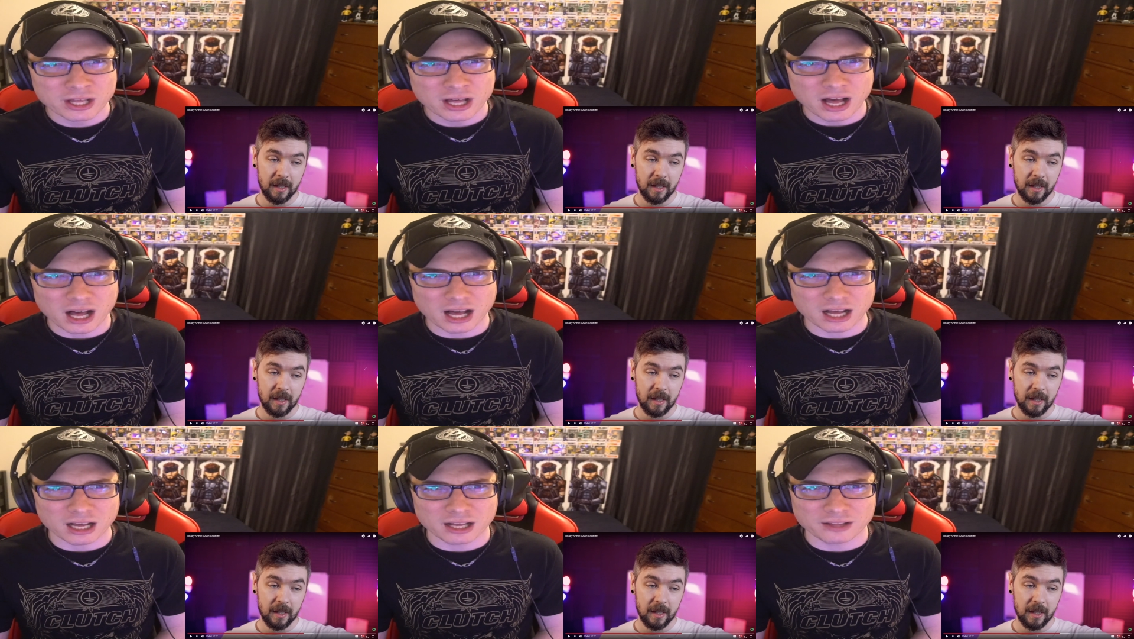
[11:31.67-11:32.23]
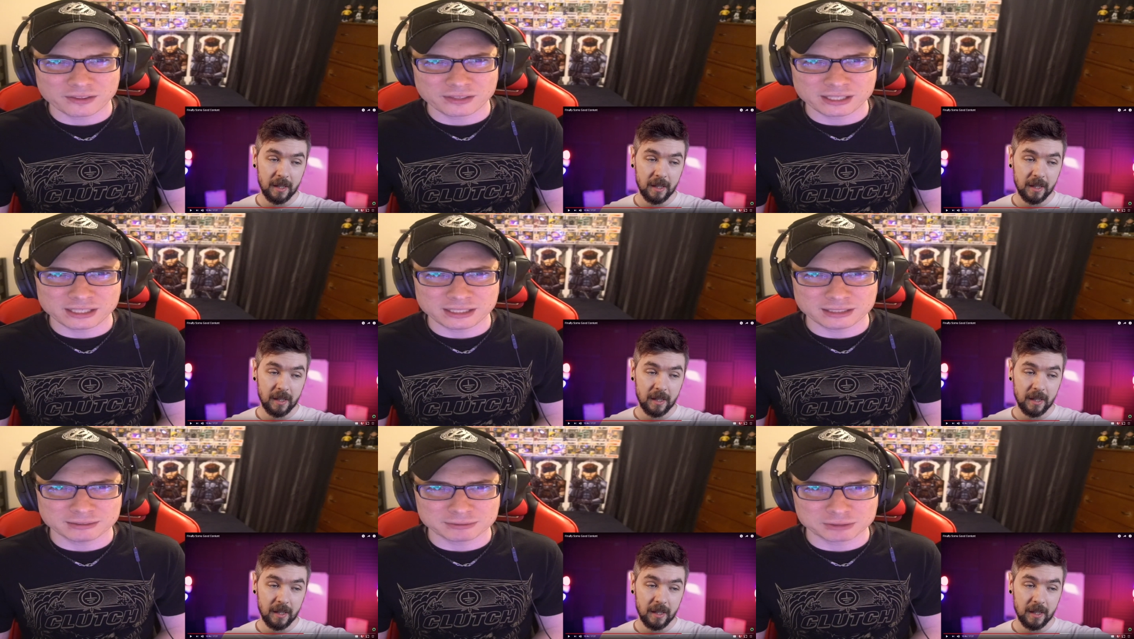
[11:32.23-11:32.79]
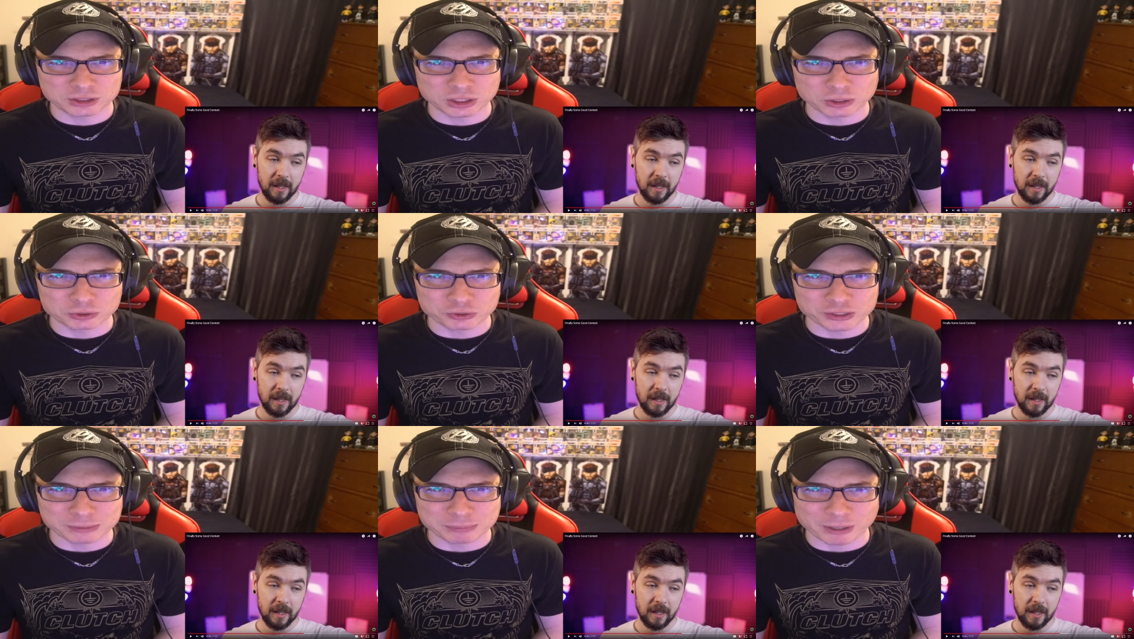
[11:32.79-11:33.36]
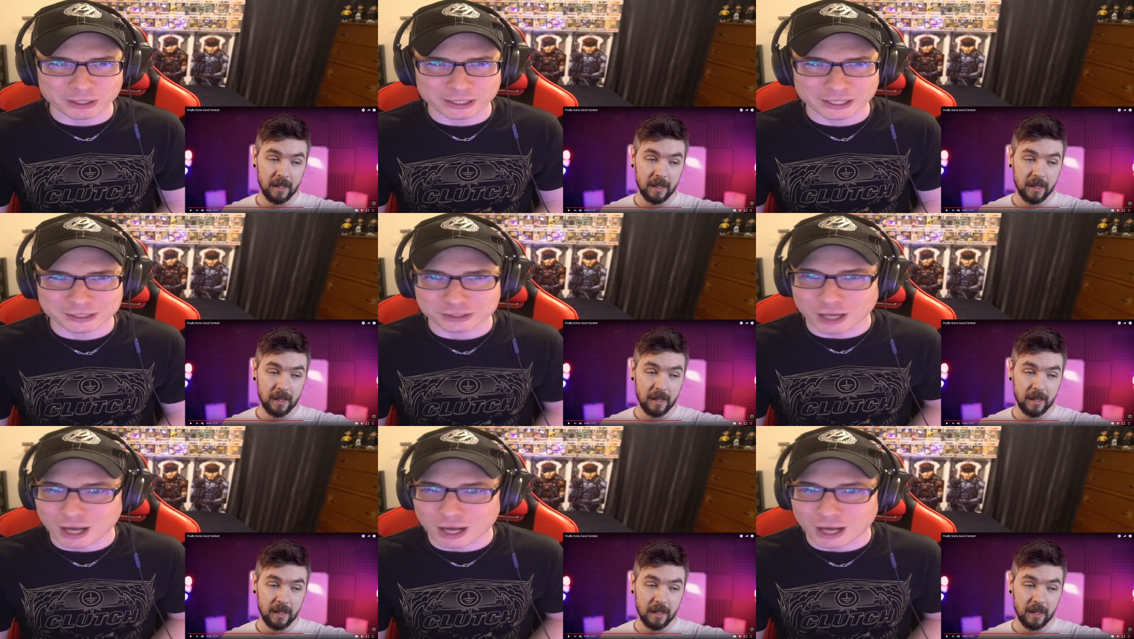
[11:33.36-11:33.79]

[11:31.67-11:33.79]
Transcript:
Speaker 1: the children's market because